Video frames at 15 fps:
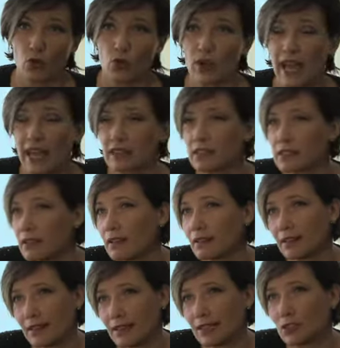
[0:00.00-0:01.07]
or can
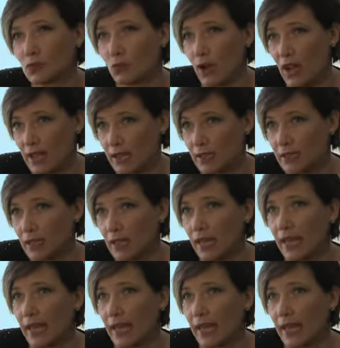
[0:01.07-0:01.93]
certain things wait?